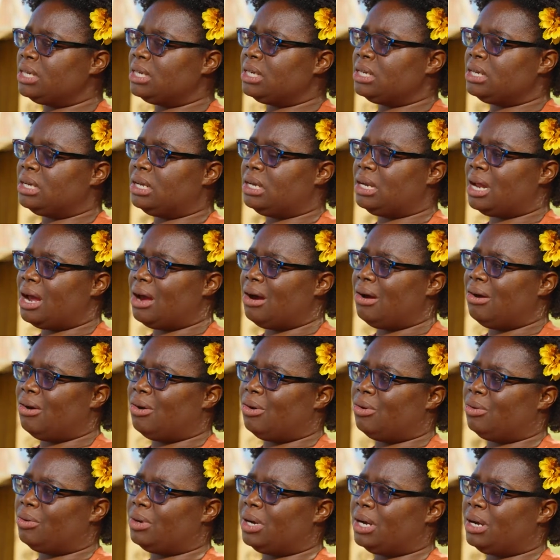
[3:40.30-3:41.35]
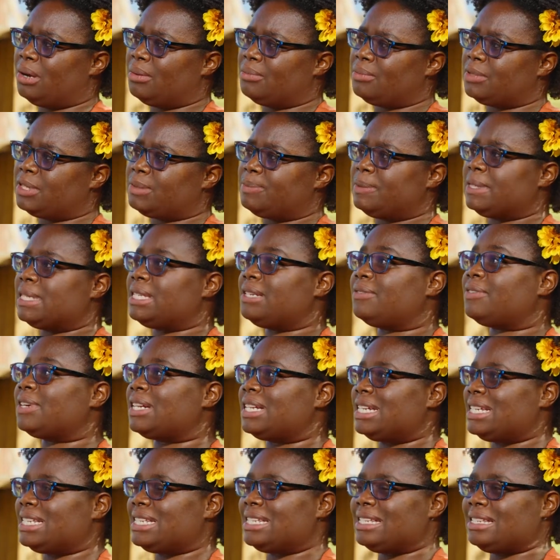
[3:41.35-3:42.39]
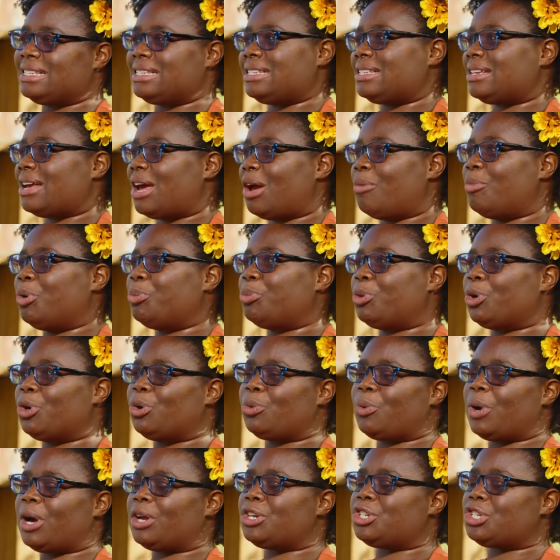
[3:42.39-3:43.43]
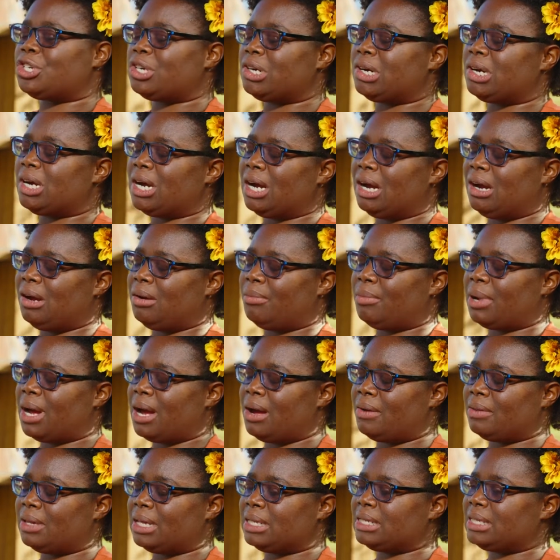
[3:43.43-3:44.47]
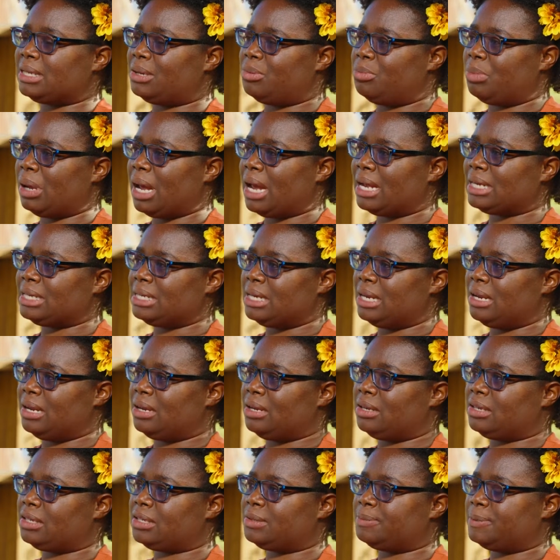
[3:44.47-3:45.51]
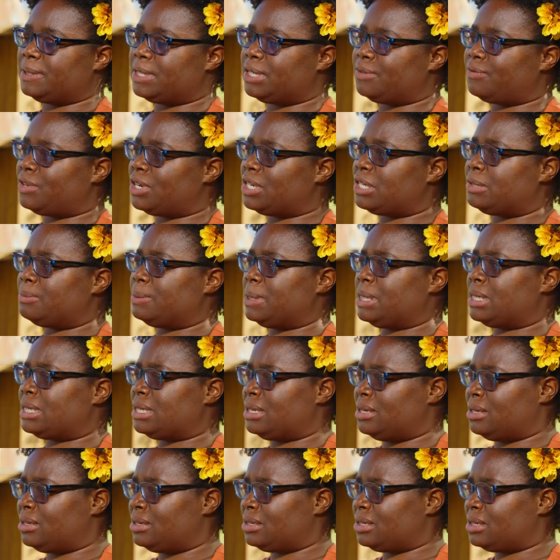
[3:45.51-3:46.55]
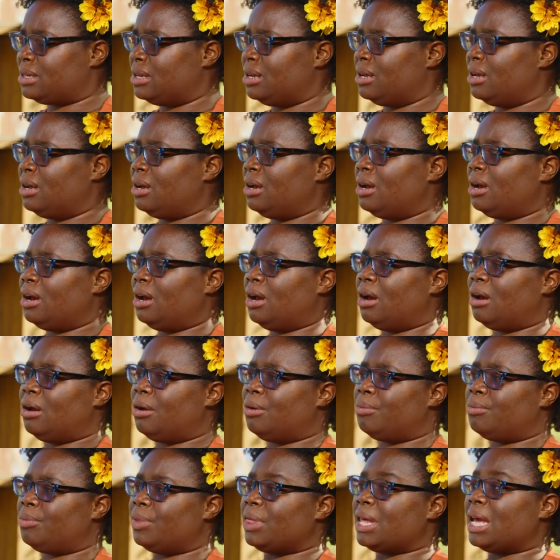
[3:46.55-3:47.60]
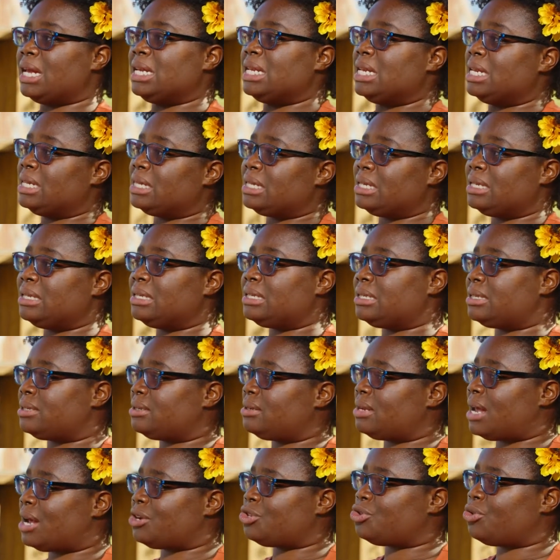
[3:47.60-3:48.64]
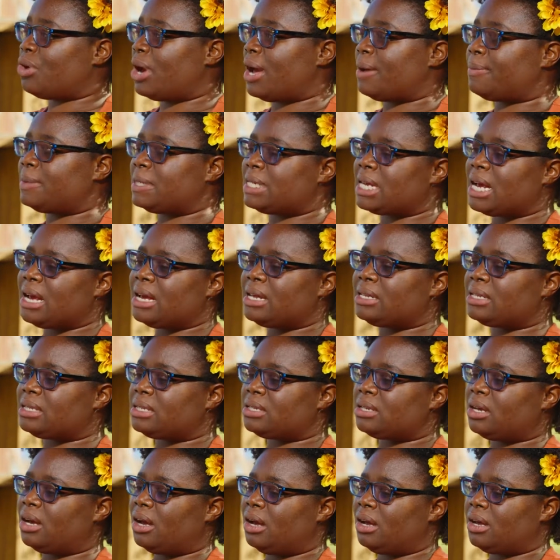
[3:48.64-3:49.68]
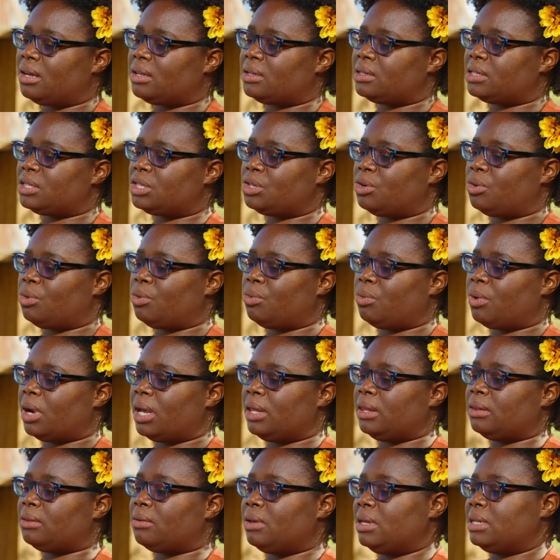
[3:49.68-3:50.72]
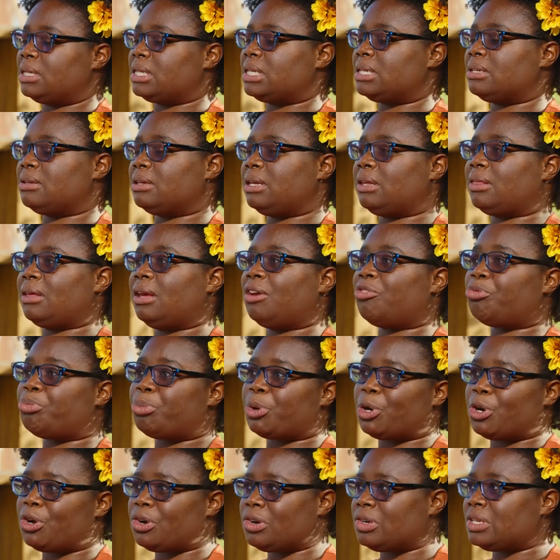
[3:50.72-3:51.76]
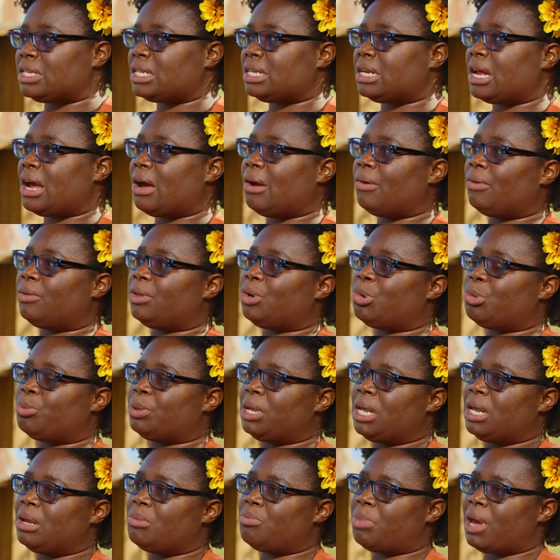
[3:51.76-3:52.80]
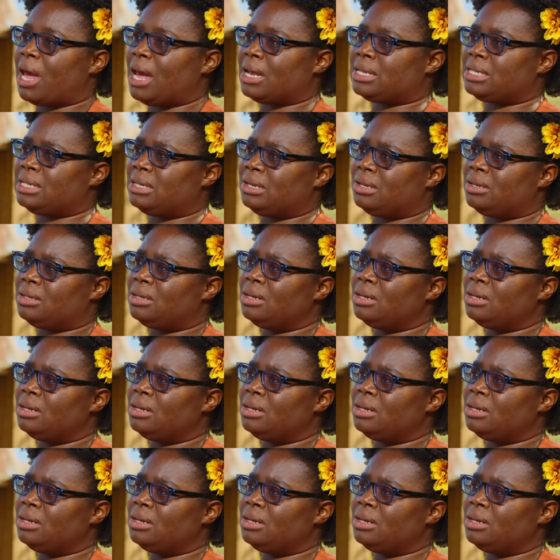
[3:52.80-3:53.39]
and how, specifically since I'm a bird watcher, how that's impacting specific species that need these natural habitats. So I instantly think of birds and how they're being impacted